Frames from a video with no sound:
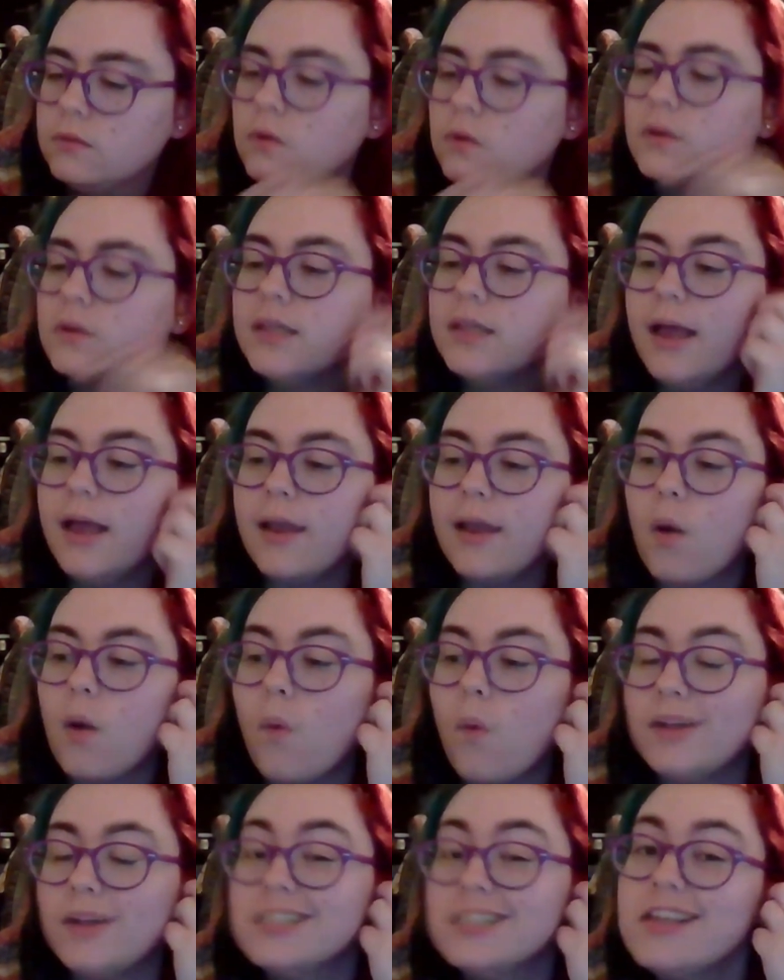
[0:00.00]
or like
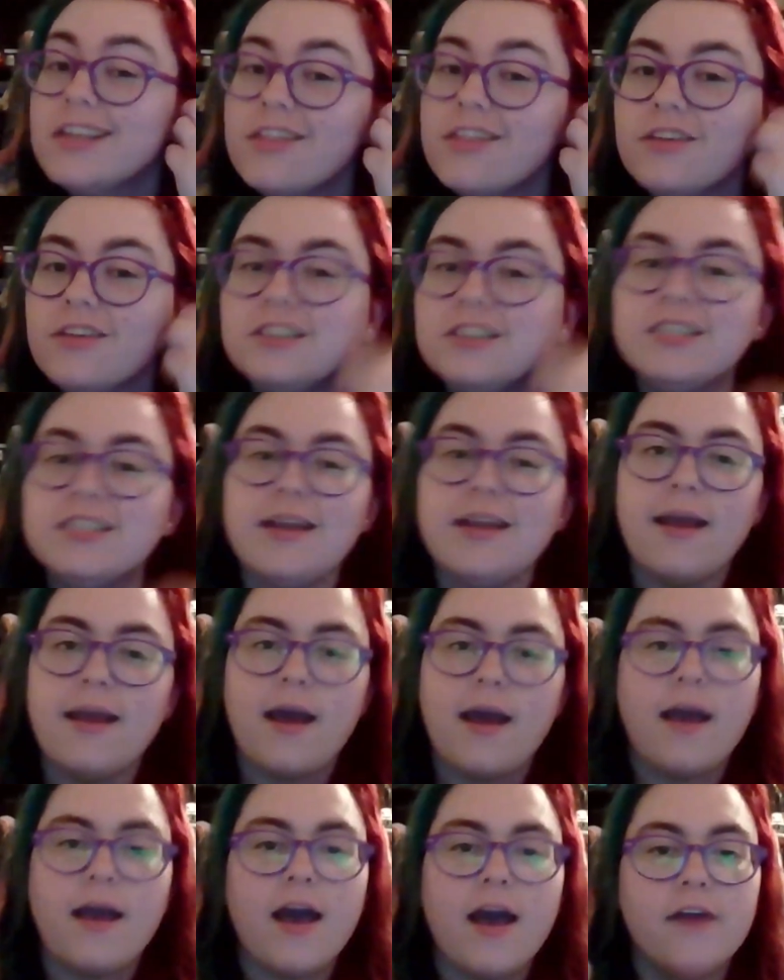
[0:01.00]
Wednesday, Thursday,
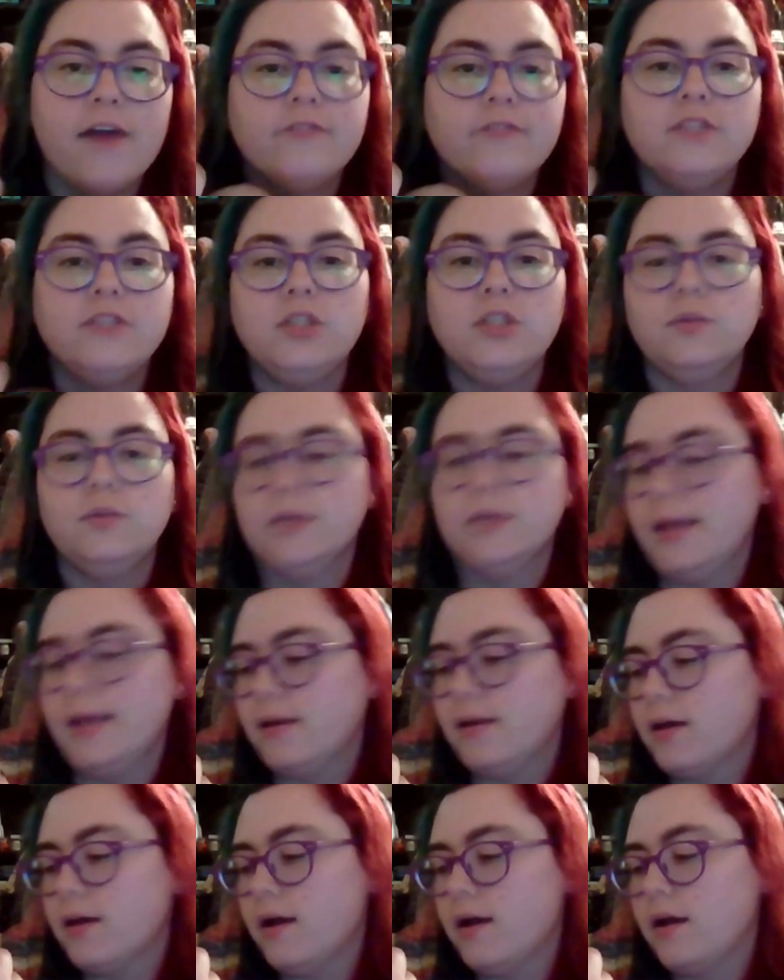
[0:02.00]
I have to
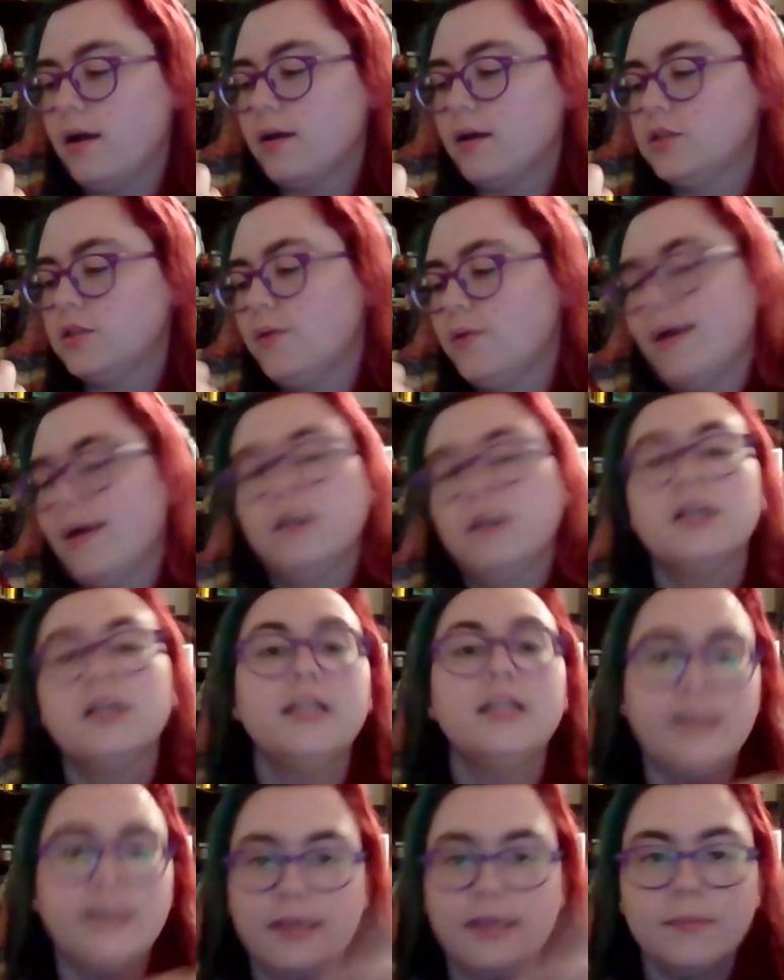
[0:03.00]
like, so I'll
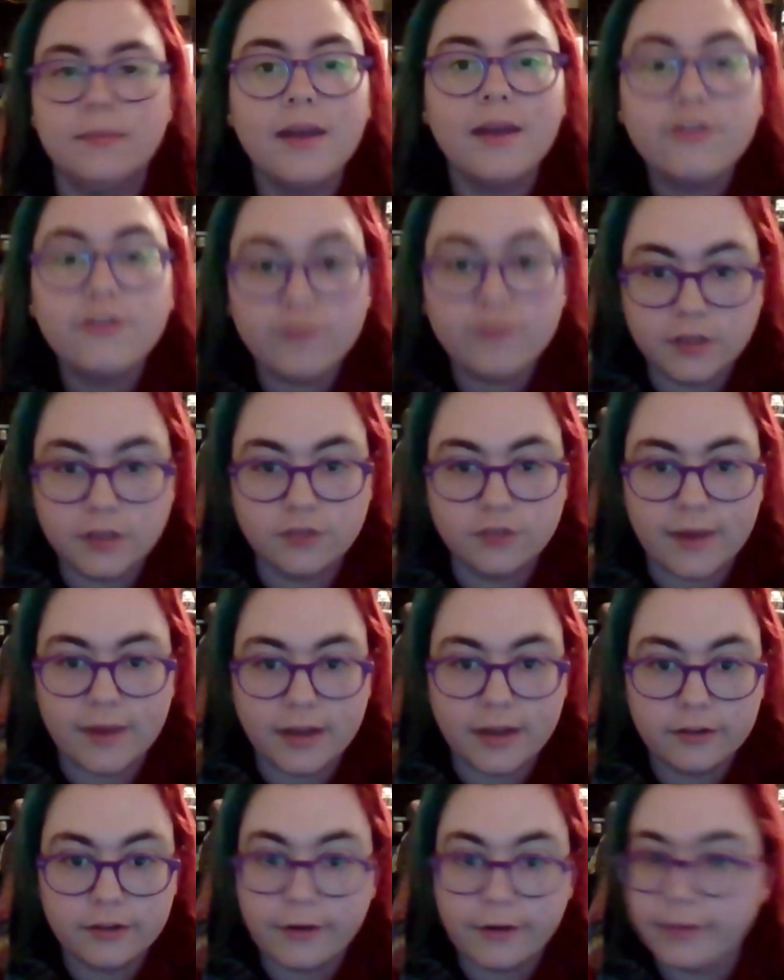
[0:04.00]
clean my fridge
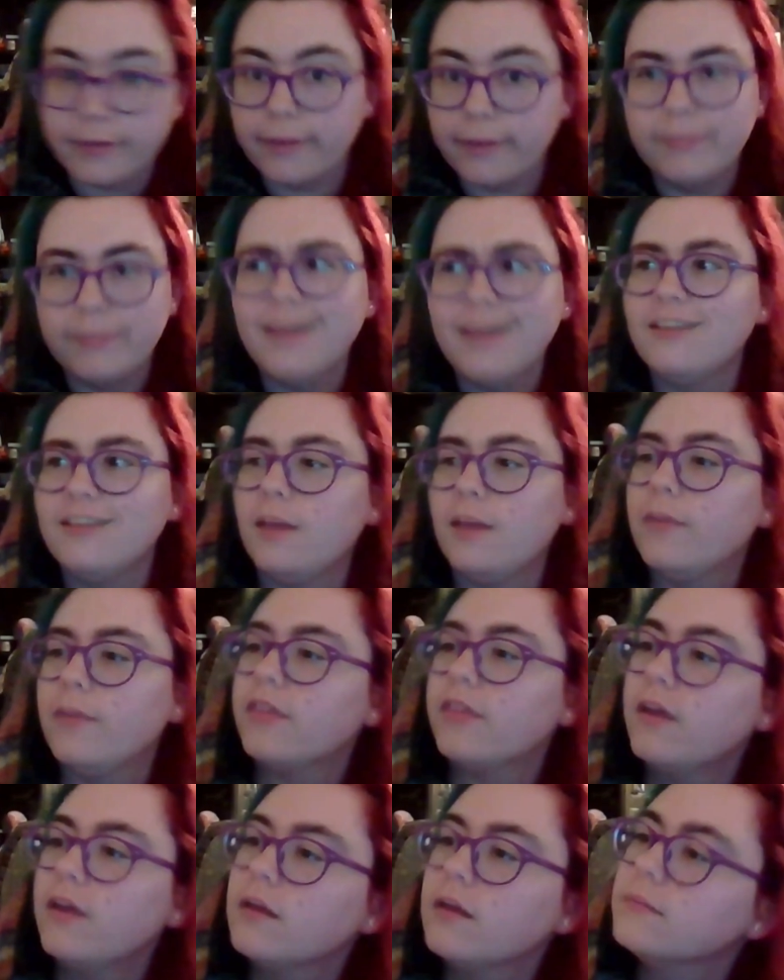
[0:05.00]
regularly, that type
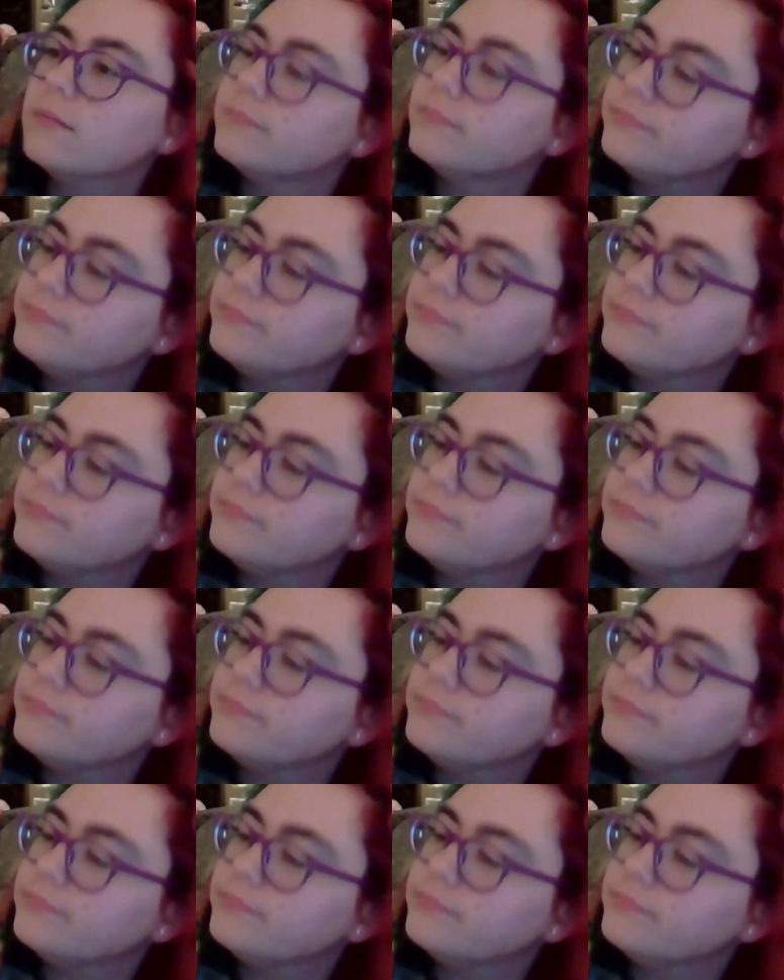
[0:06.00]
of thing.